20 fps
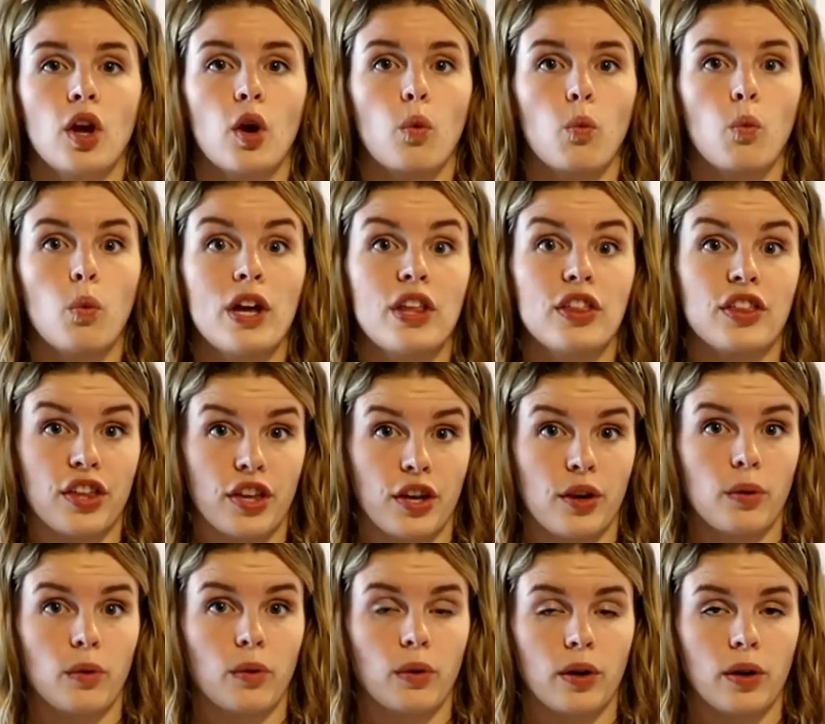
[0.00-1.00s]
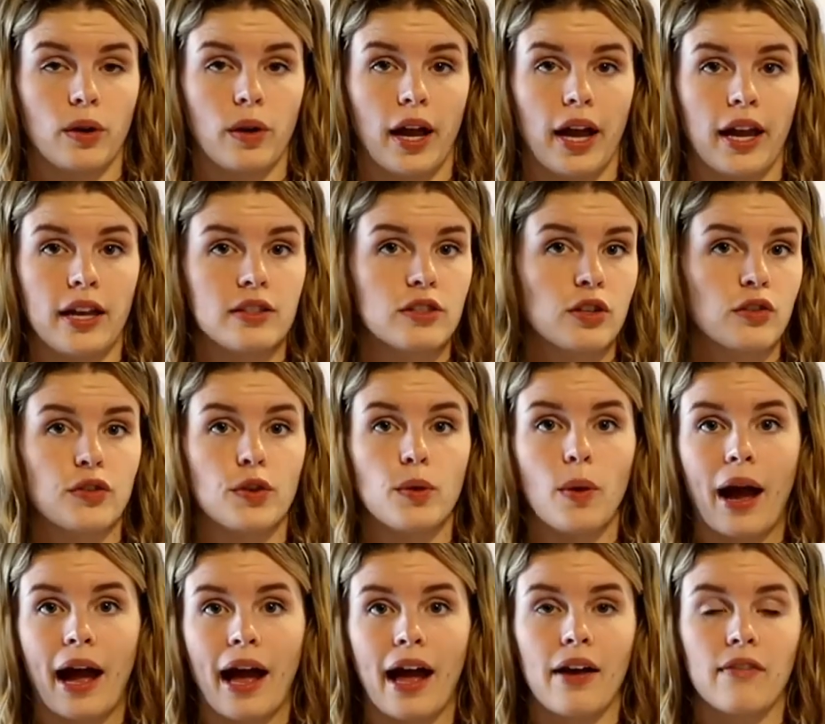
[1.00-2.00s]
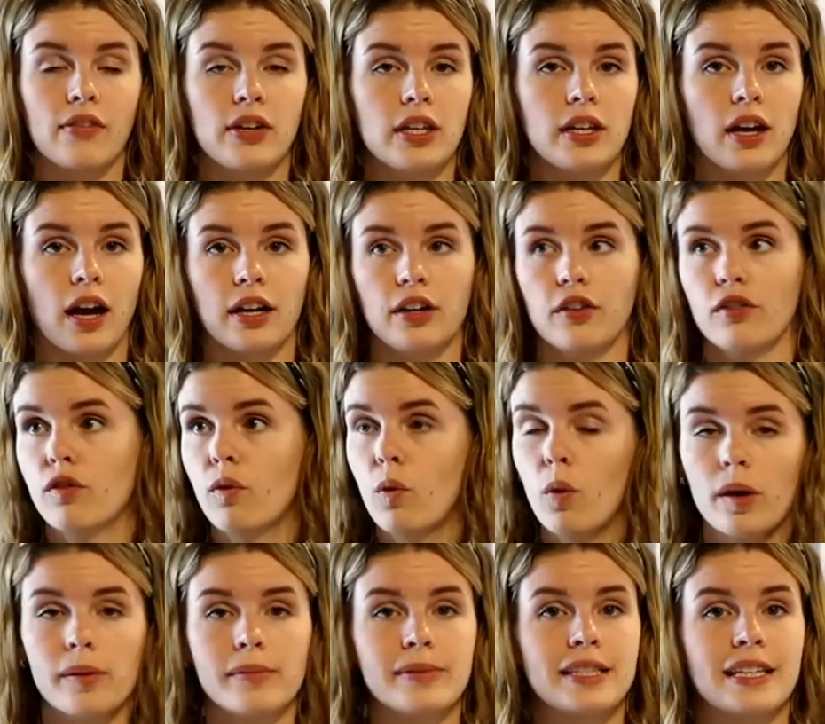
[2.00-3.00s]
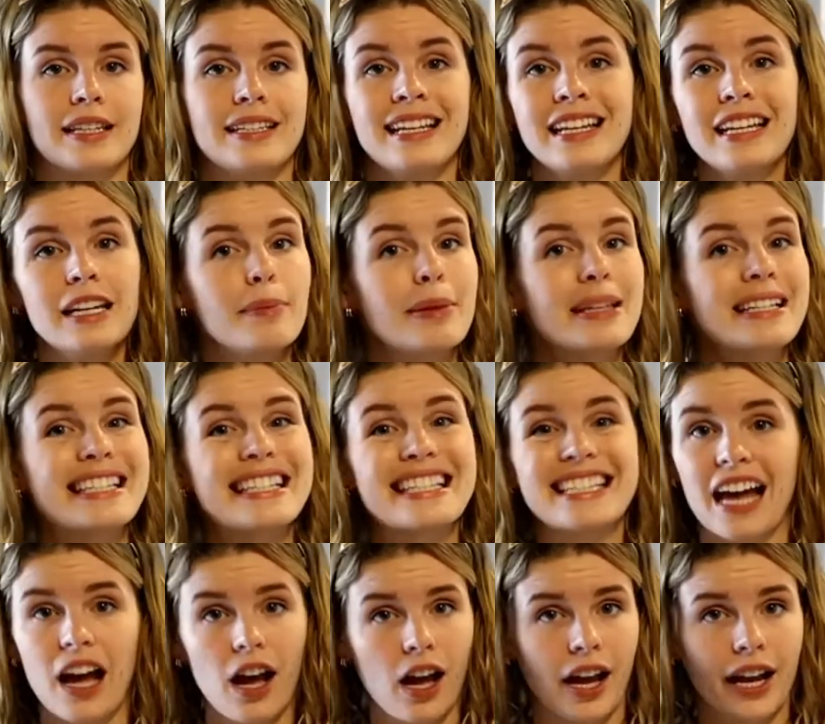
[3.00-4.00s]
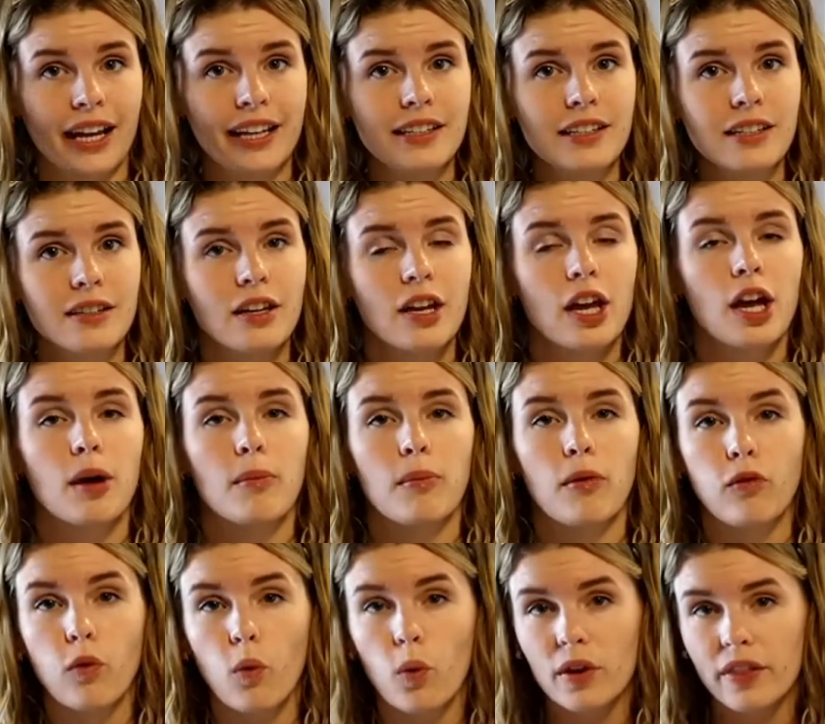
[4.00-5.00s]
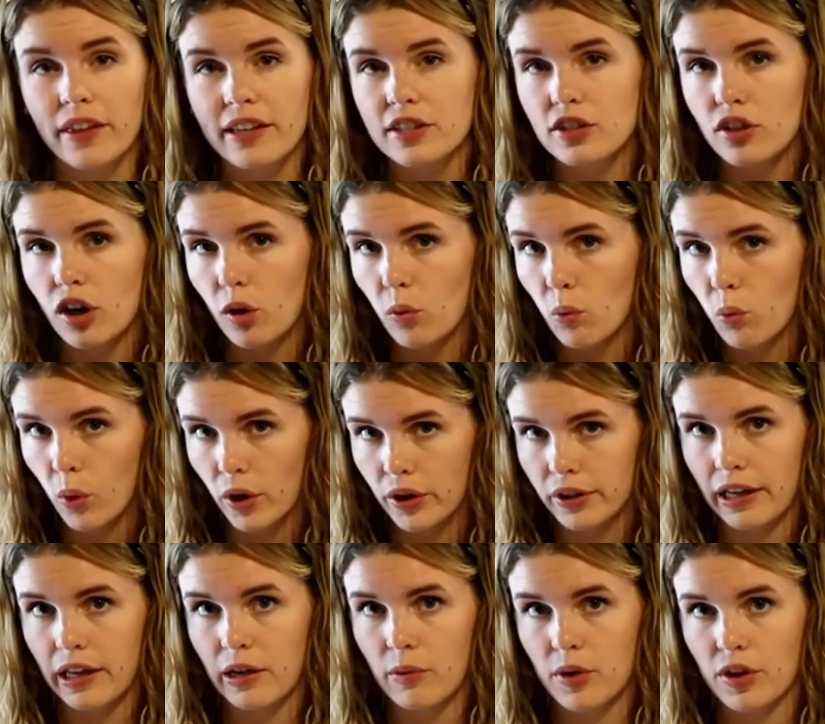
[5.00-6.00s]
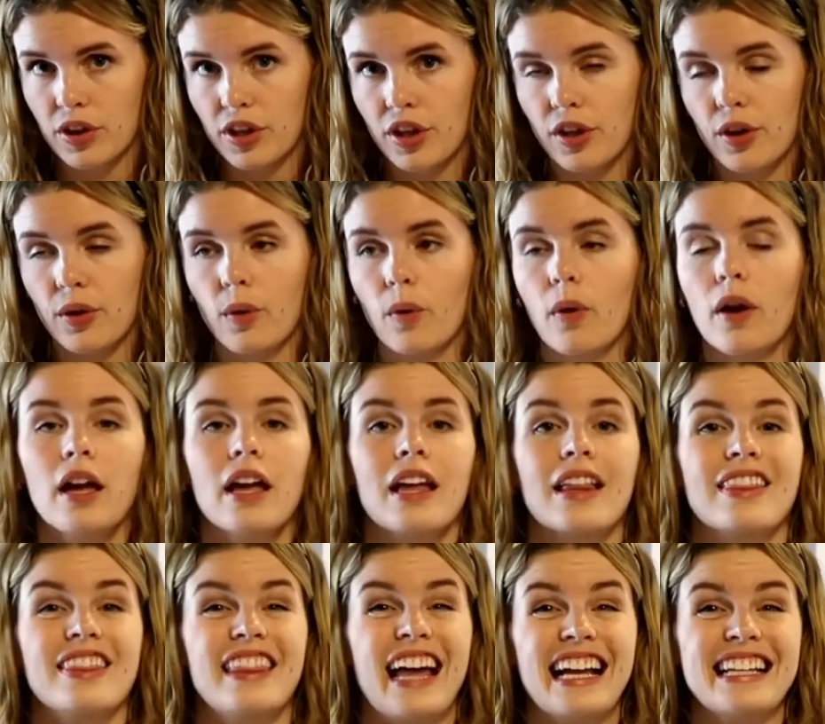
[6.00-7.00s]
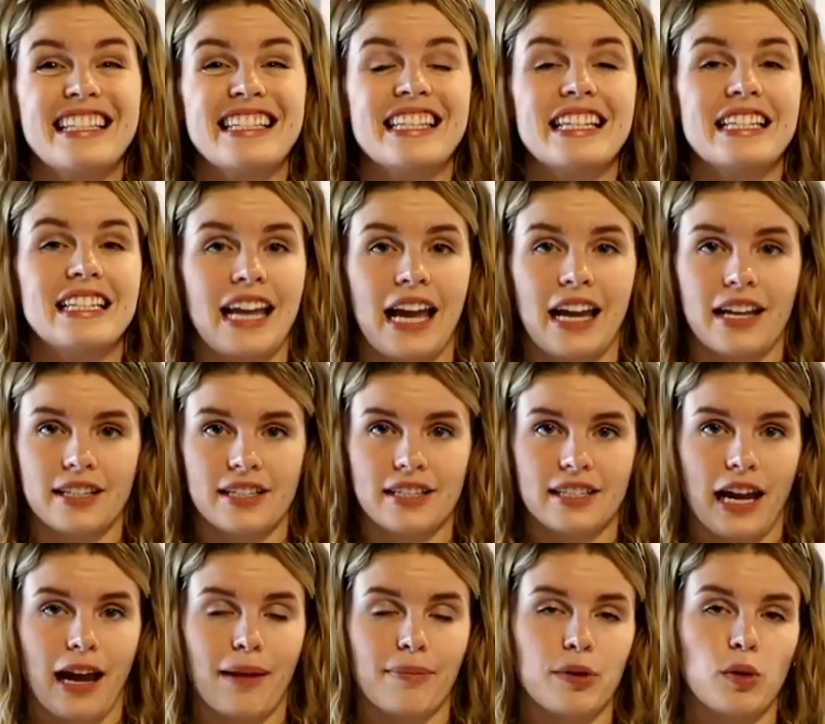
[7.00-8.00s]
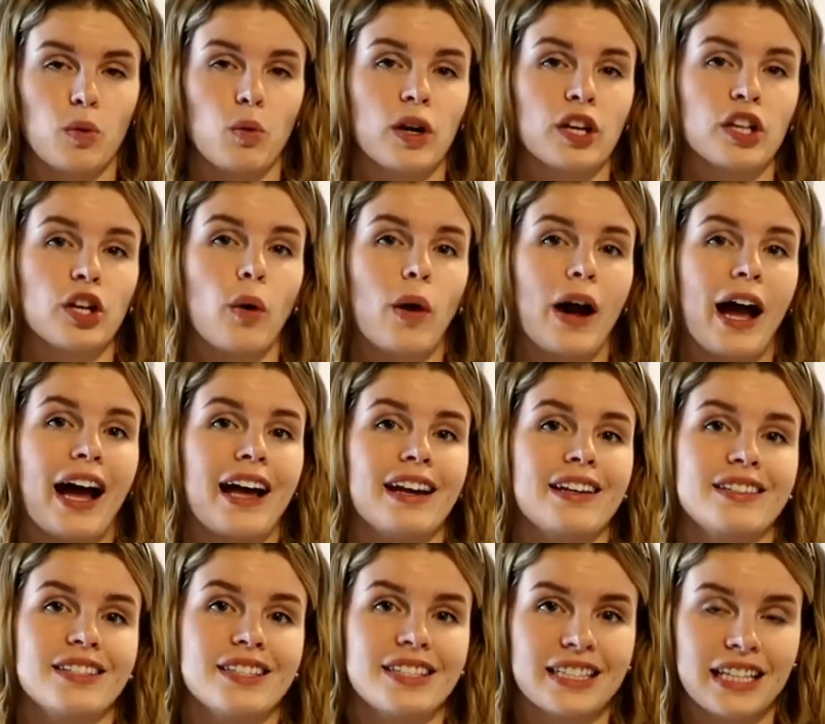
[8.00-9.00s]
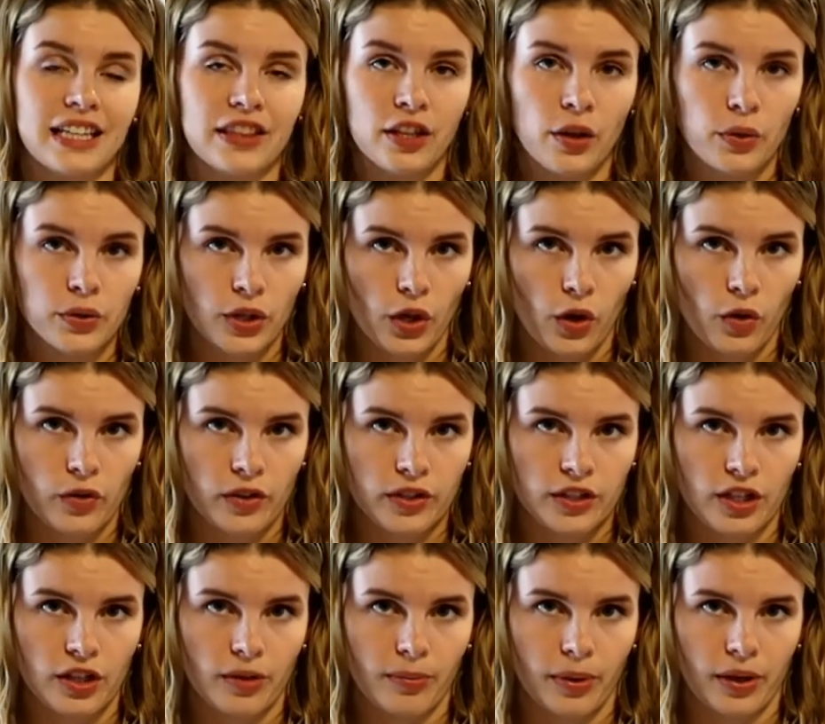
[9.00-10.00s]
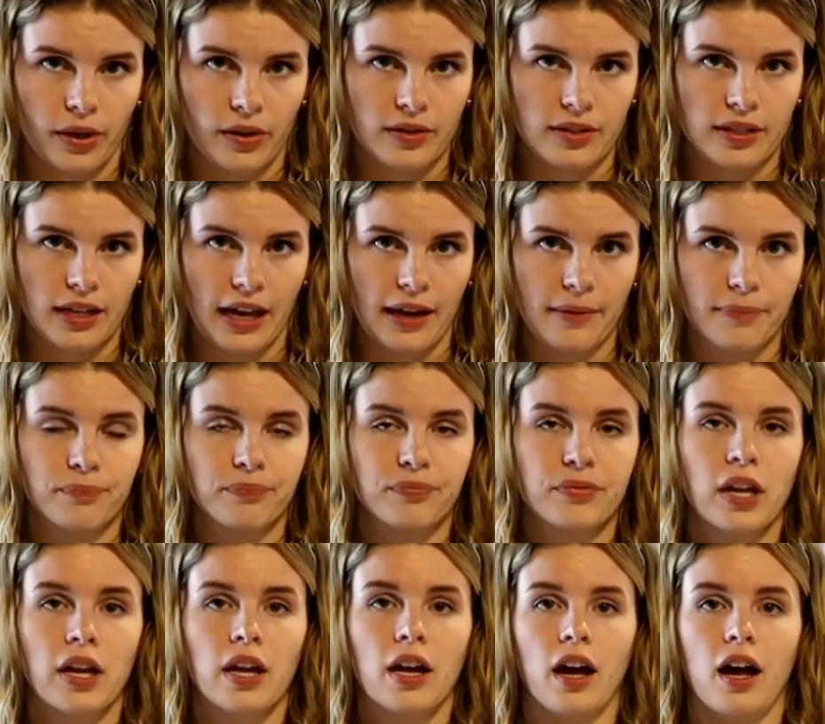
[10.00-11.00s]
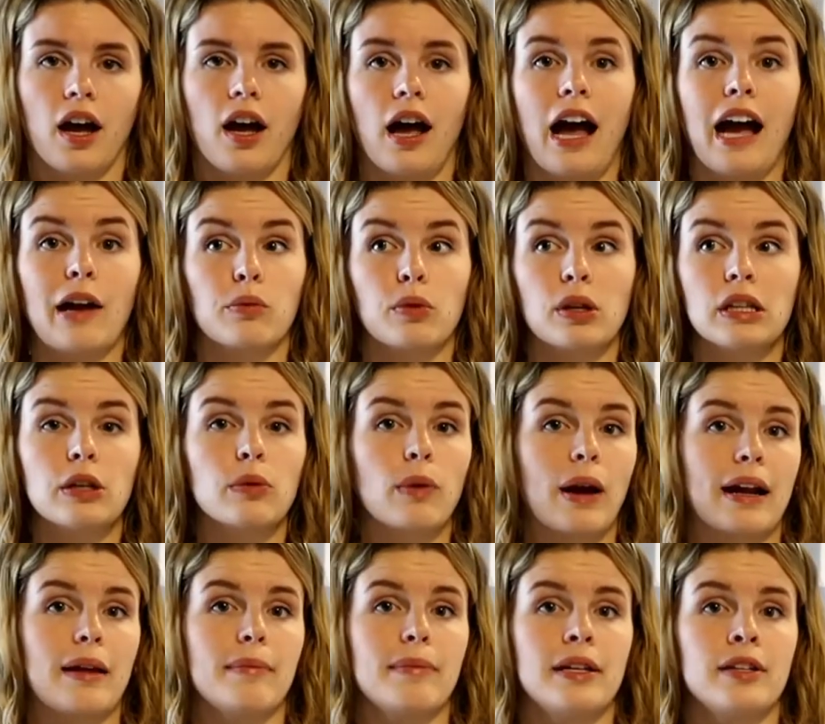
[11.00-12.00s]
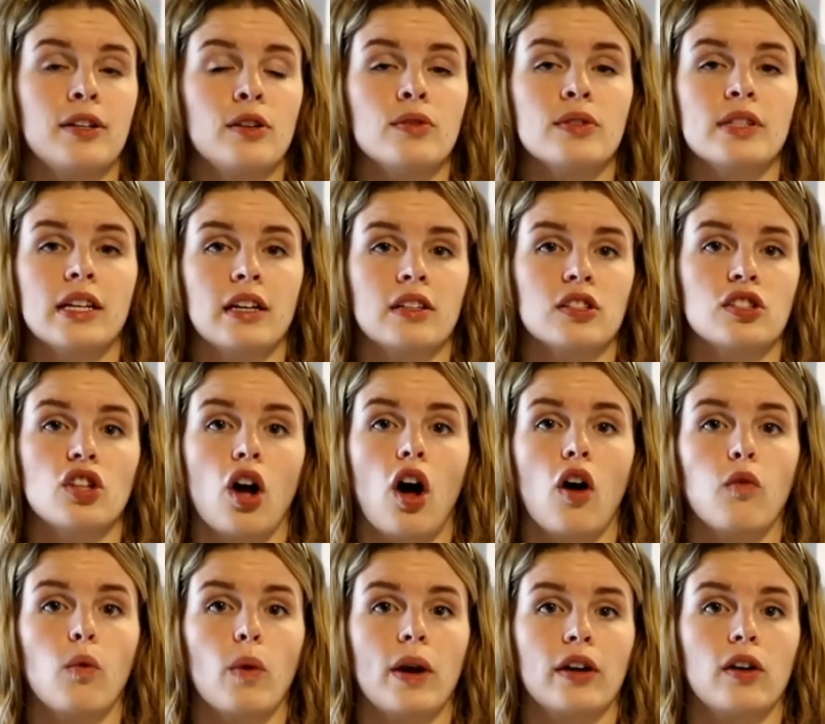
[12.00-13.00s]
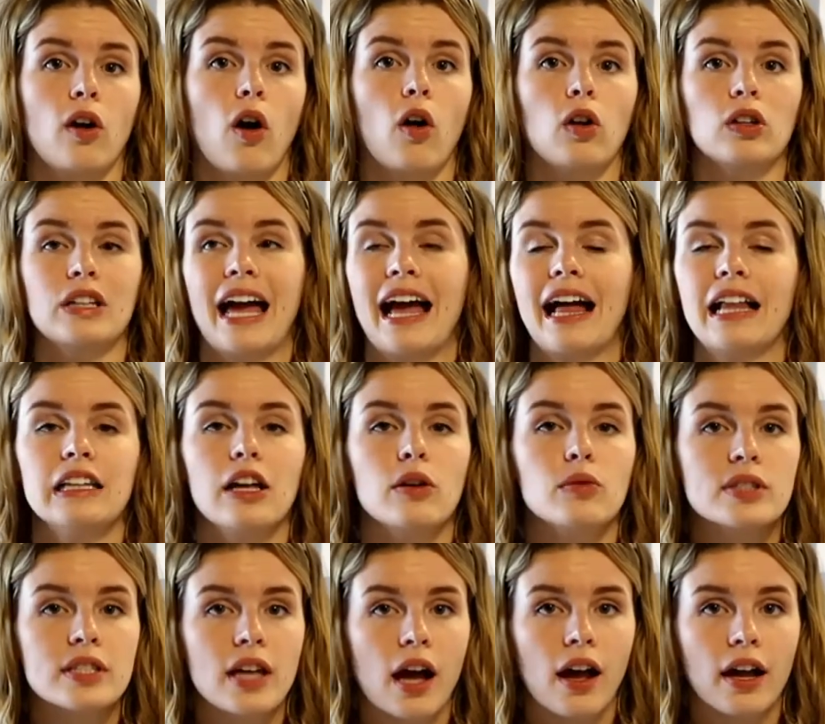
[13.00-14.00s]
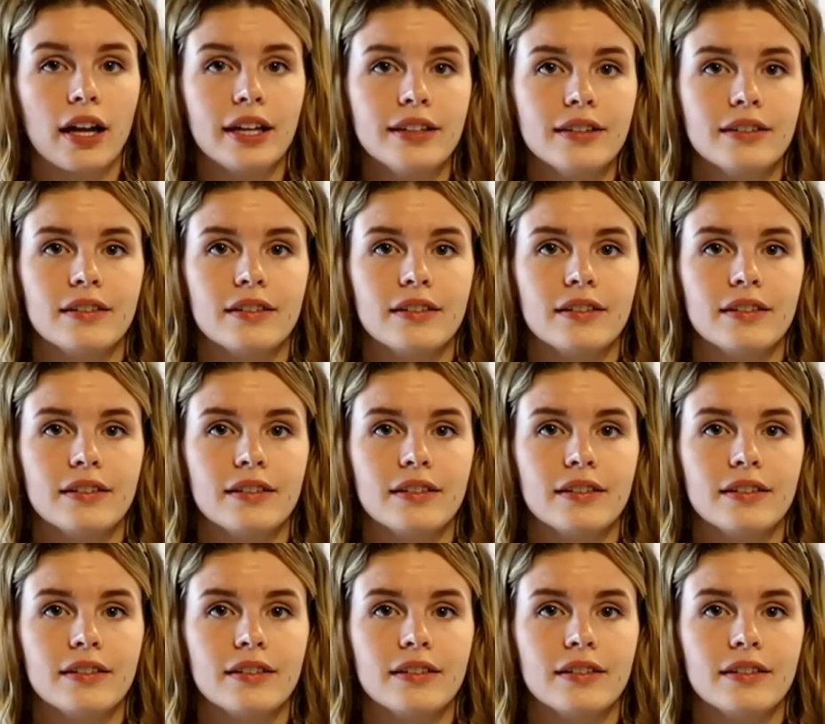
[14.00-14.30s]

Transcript: with you, okay? So if you have any kind of forms that need to be signed before they start working with you, that's the next step. You want to go ahead and send those over to the person. I really recommend using a software called HelloSign.